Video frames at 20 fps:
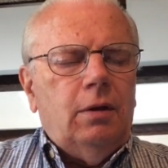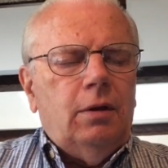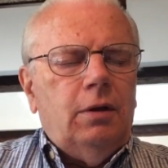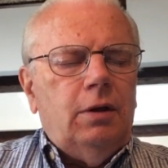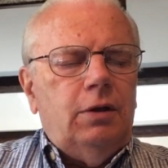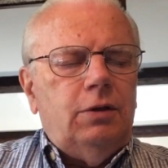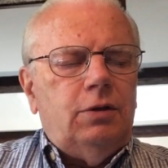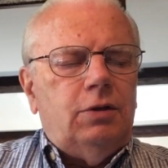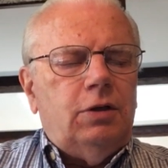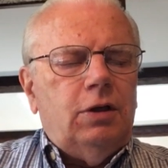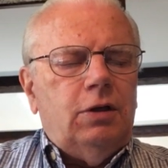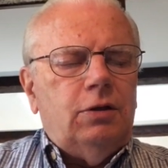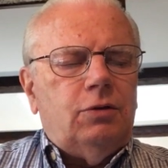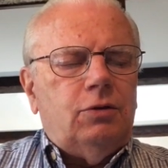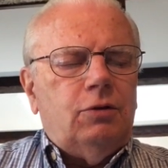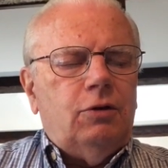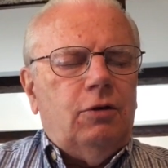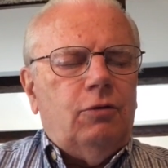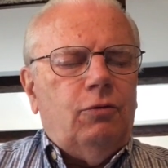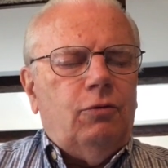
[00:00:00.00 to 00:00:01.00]
He says,
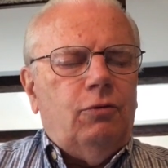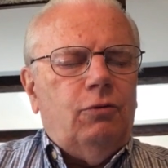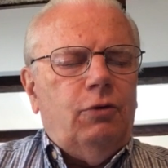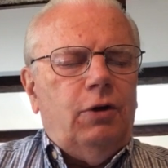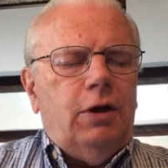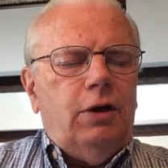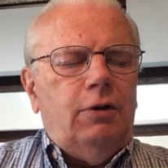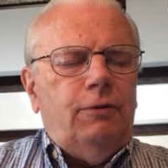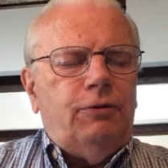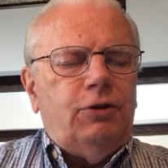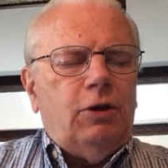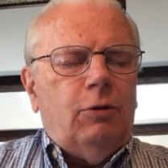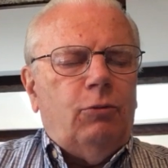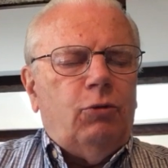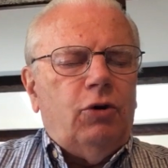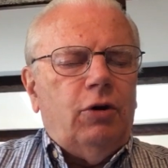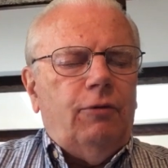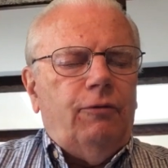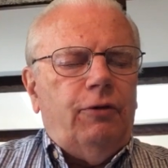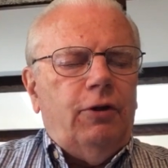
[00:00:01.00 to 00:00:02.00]
uh, What if some
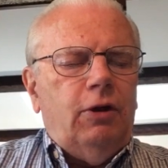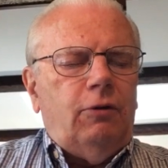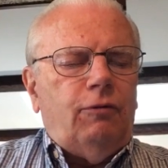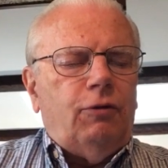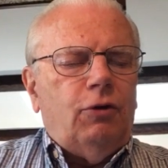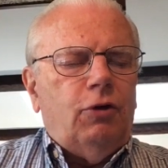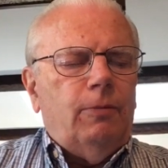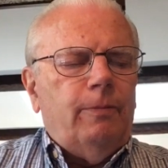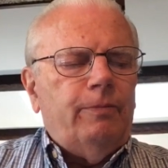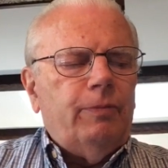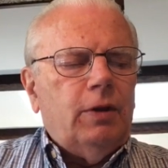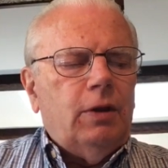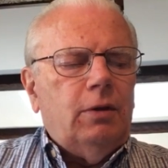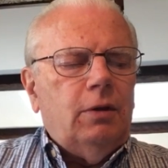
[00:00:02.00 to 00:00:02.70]
were unfaithful?